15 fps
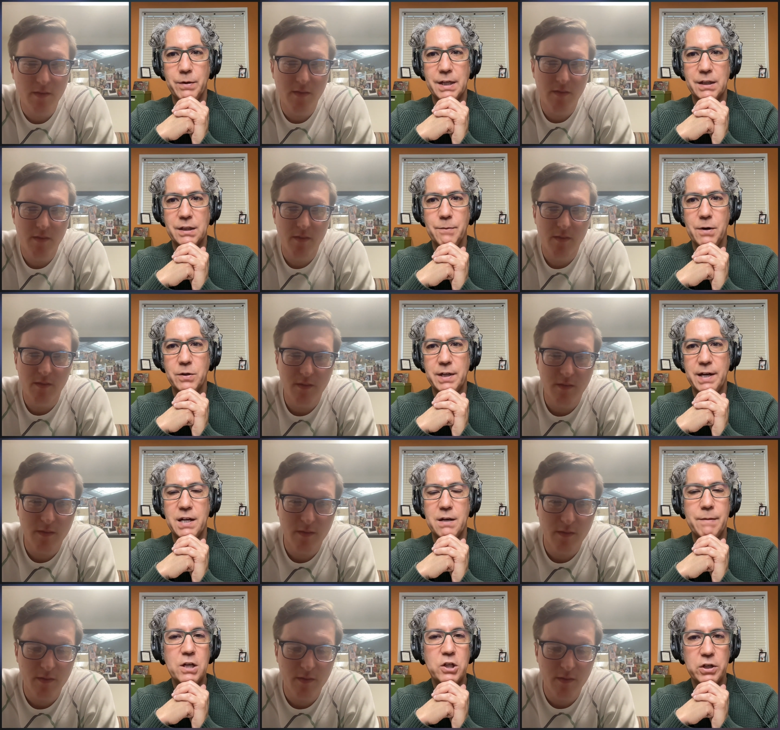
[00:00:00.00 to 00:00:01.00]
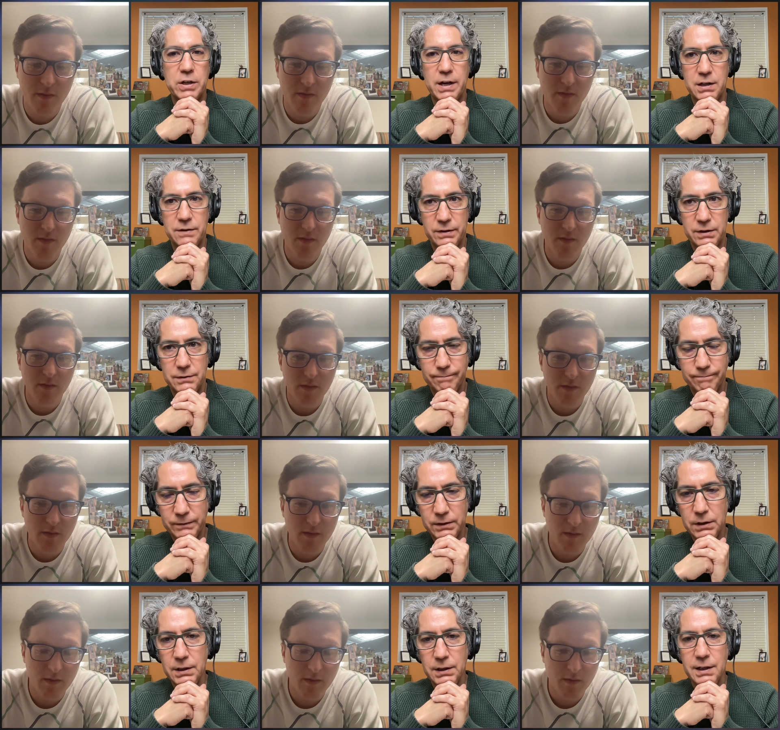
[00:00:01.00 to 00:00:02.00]
Speaker 1: that we can get the most animation out of it.
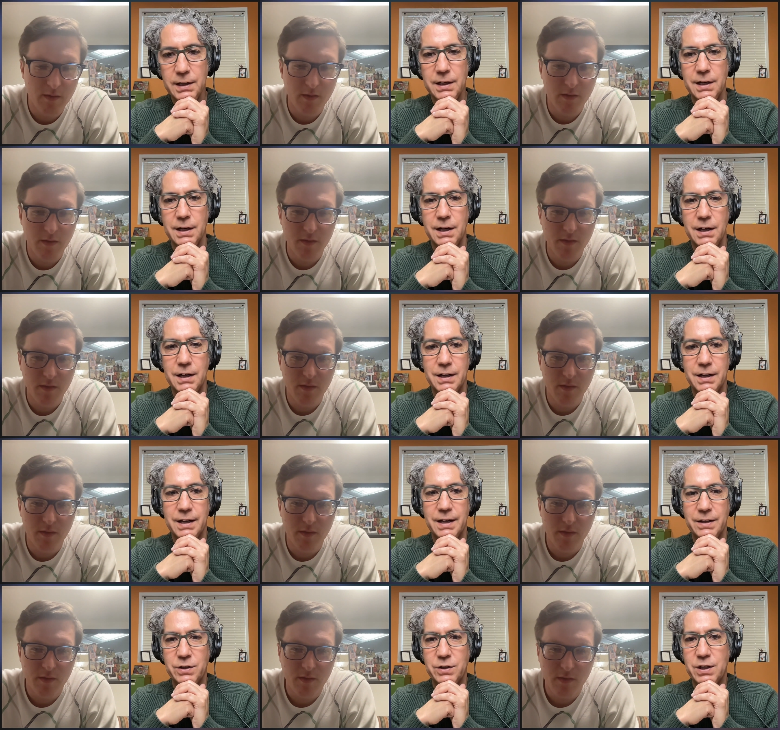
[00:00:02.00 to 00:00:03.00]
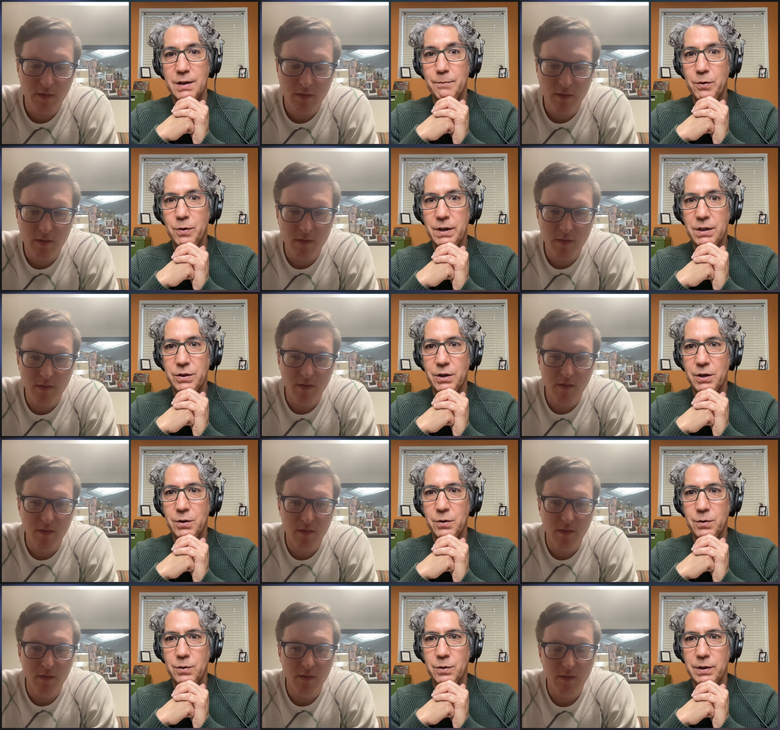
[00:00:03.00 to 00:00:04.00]
Uh, at the same point,
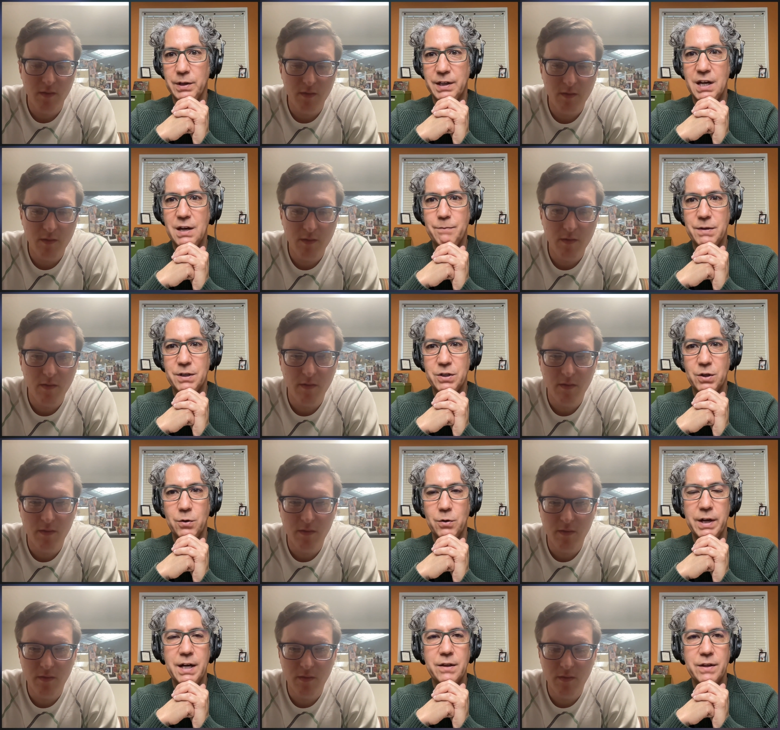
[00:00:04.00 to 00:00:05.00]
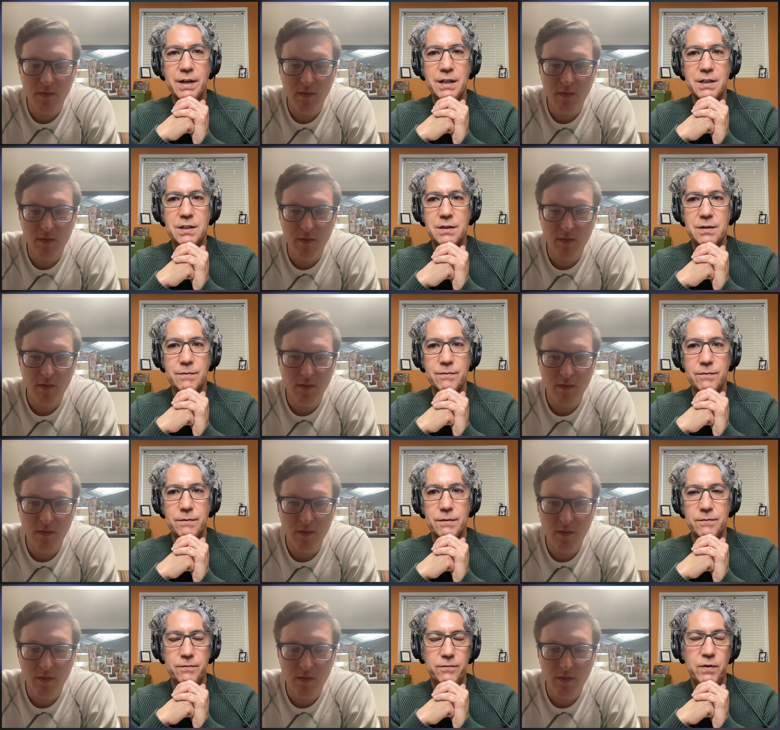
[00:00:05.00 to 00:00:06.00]
though, it can't be so light that it's
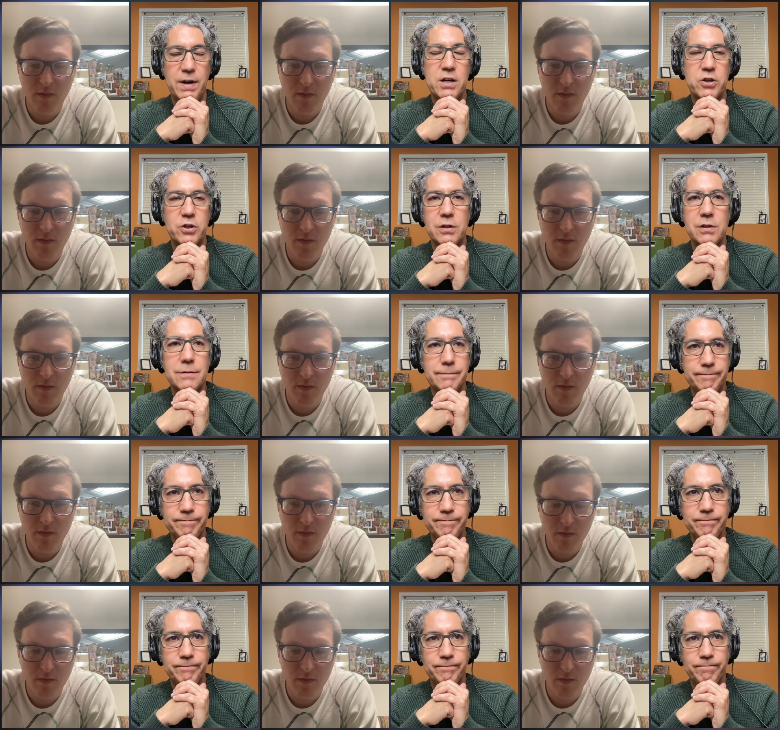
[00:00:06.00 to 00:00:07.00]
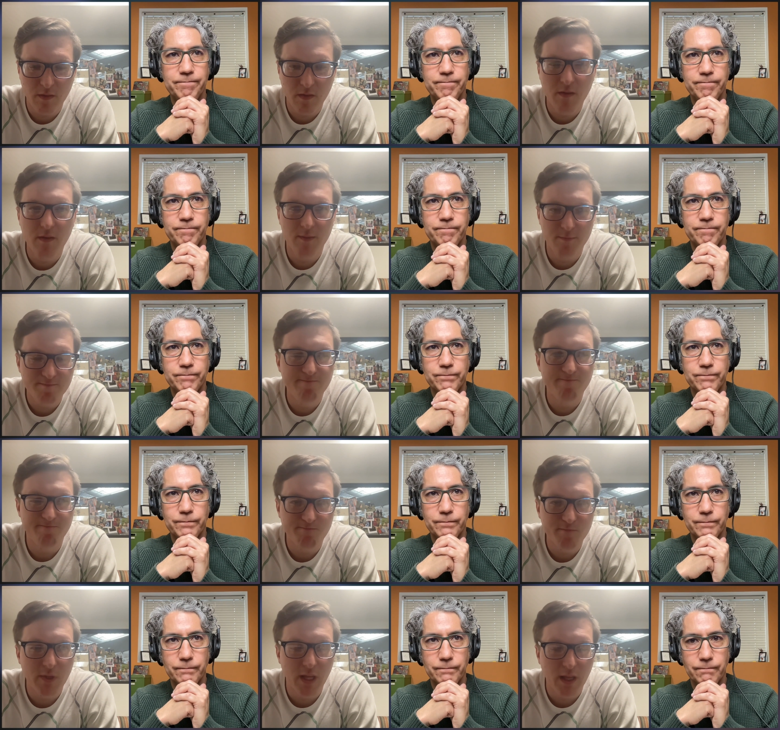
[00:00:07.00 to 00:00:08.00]
Speaker 2: fragile.
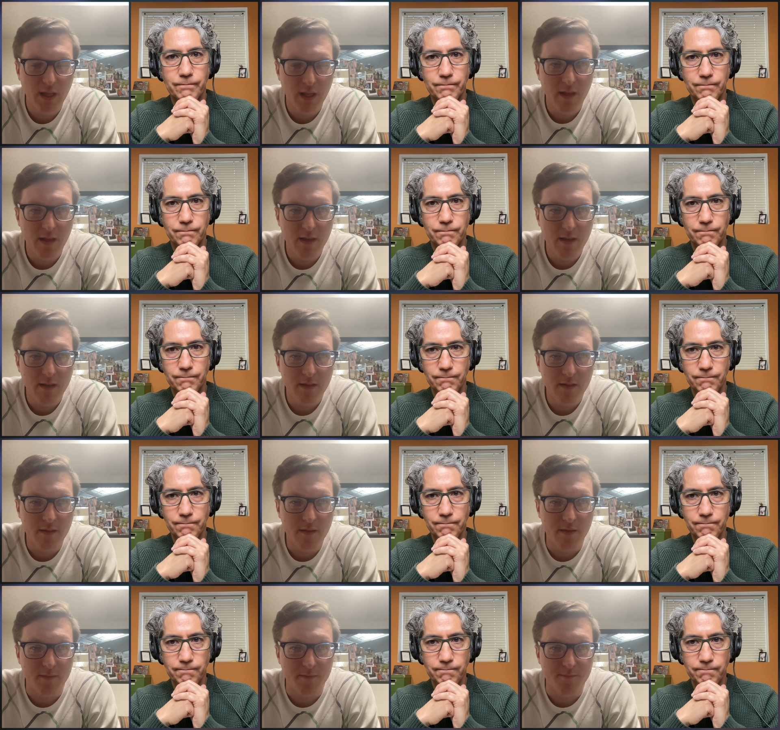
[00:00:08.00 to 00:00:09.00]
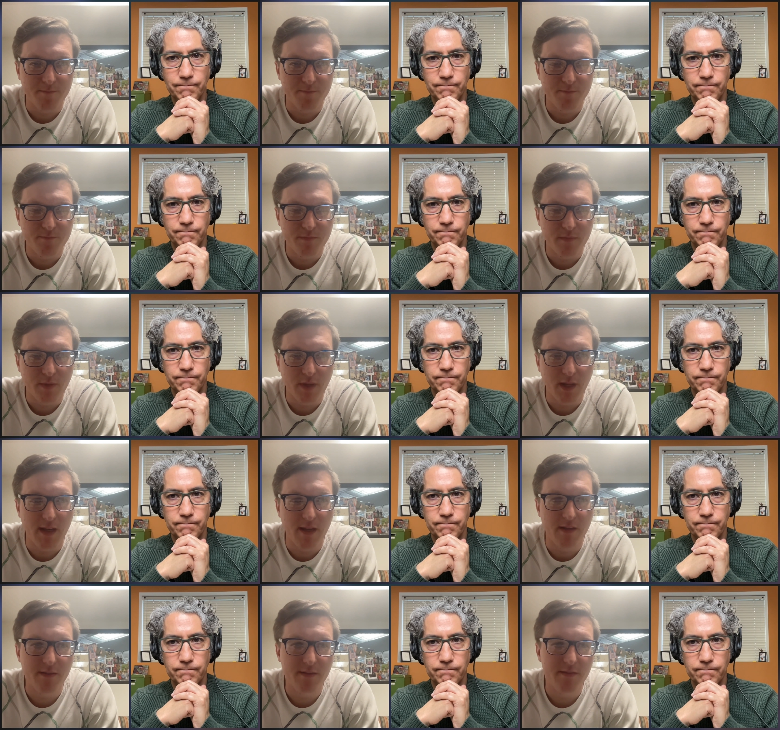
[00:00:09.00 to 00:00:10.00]
Hmm. And
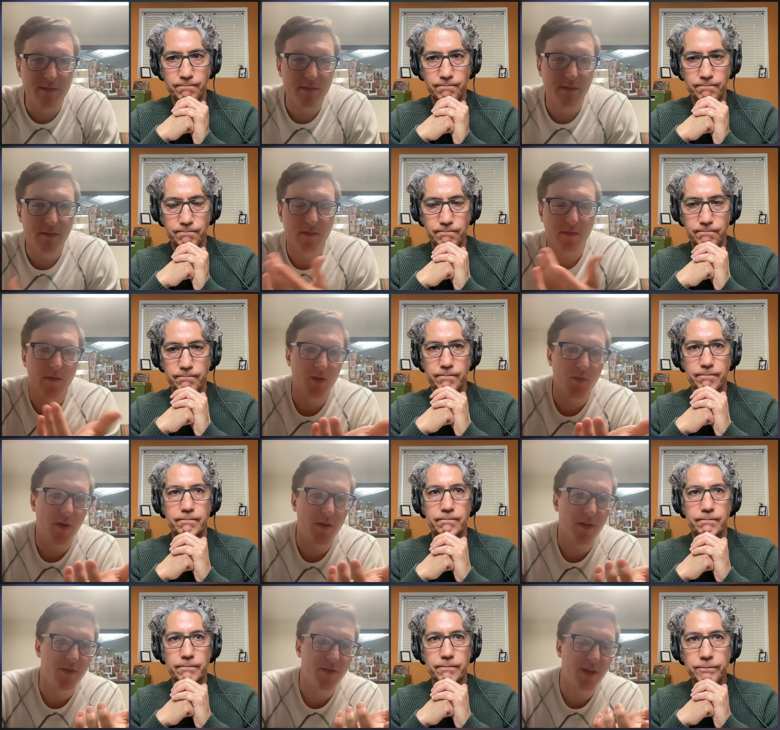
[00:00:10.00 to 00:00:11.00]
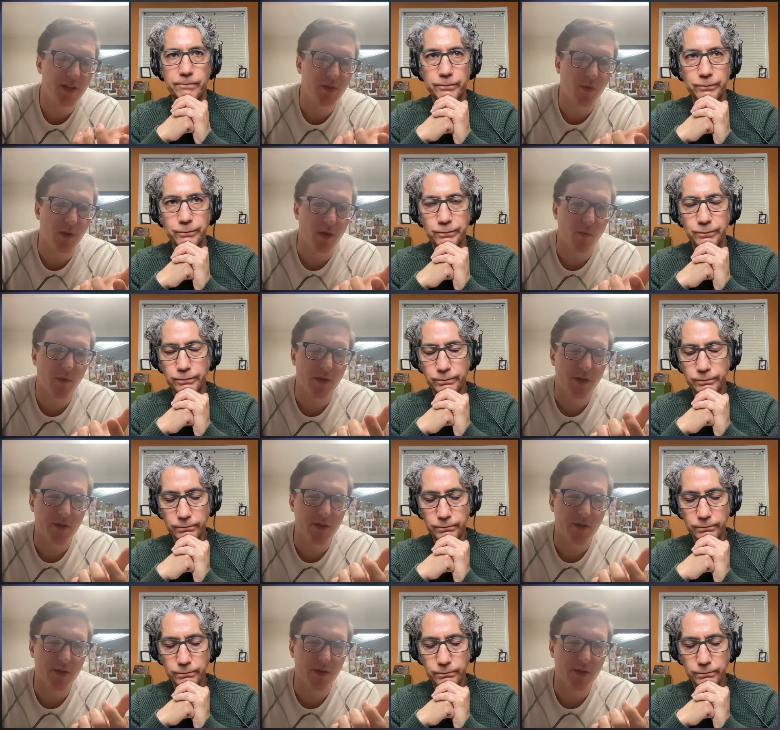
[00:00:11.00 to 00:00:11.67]
it's it's one of those things where when you're